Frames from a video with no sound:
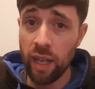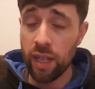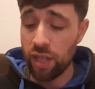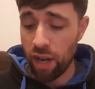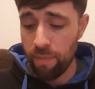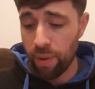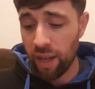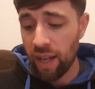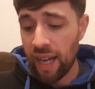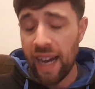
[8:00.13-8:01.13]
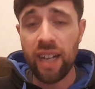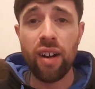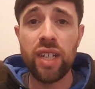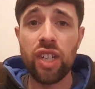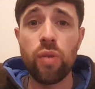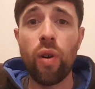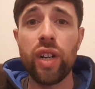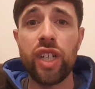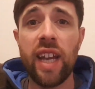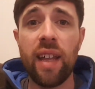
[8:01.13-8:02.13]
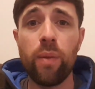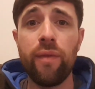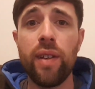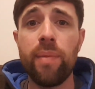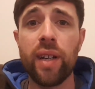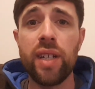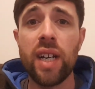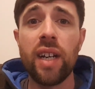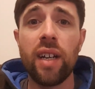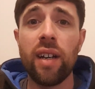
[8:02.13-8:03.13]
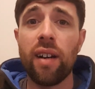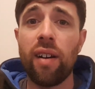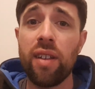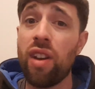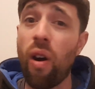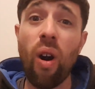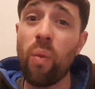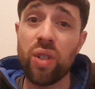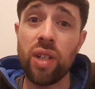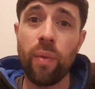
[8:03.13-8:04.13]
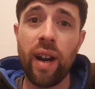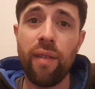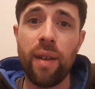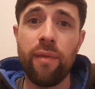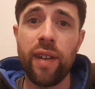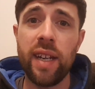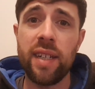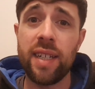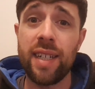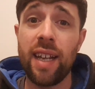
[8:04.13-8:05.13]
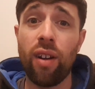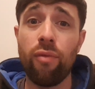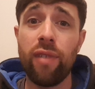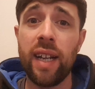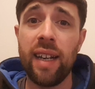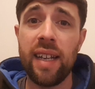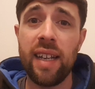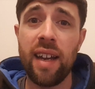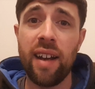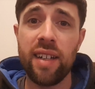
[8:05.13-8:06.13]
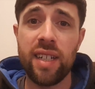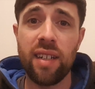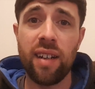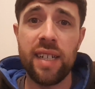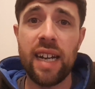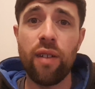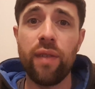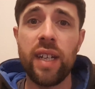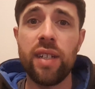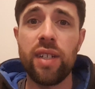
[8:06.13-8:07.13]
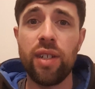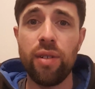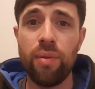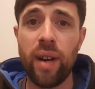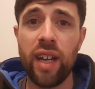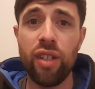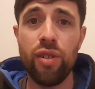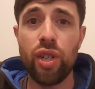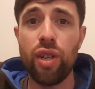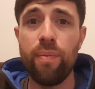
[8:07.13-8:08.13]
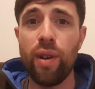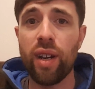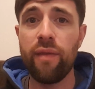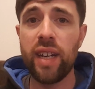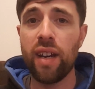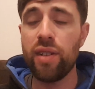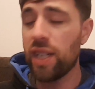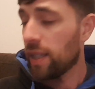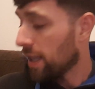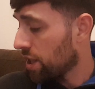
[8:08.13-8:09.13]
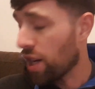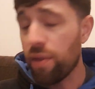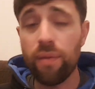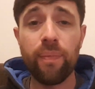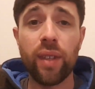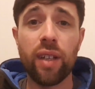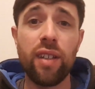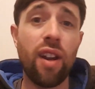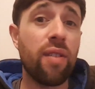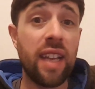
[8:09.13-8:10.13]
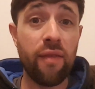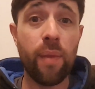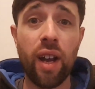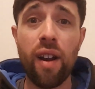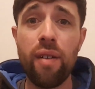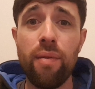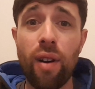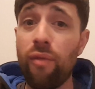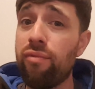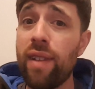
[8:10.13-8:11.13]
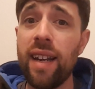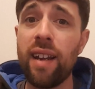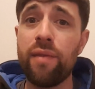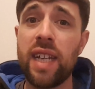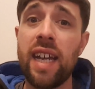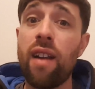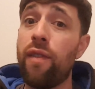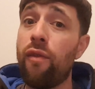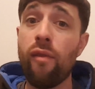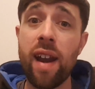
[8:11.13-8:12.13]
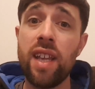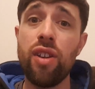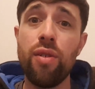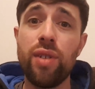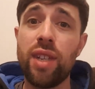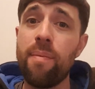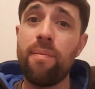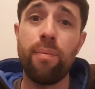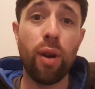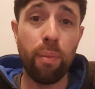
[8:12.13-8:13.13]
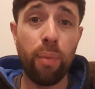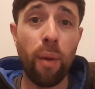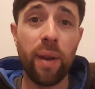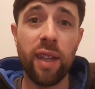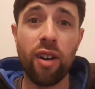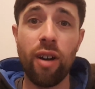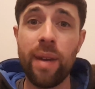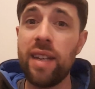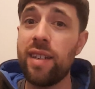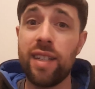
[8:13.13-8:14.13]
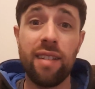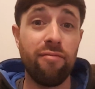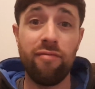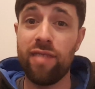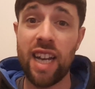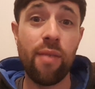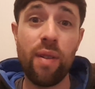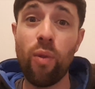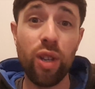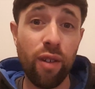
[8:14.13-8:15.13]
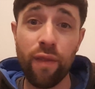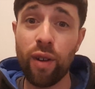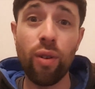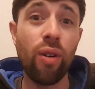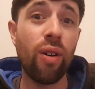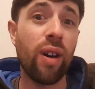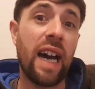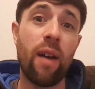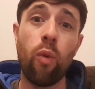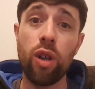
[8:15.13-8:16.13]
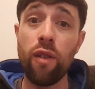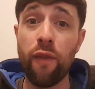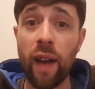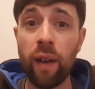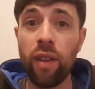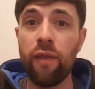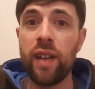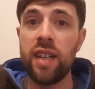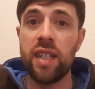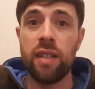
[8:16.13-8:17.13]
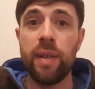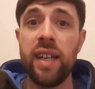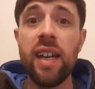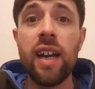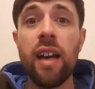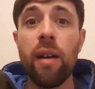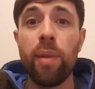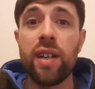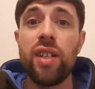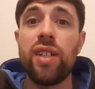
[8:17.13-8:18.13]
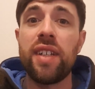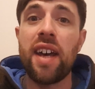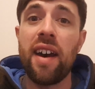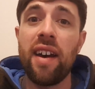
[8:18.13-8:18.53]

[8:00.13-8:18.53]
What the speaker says: So, but hey guys, I just wanted to share that with you because, you know, I wasn't aware of them feeders until I really started delving into YouTube, looking at videos. So, you know, give them a go. I'd really love to hear if you've already used them. Pop it in the comments. Tell me what you've caught, what you've found the feeders to be, because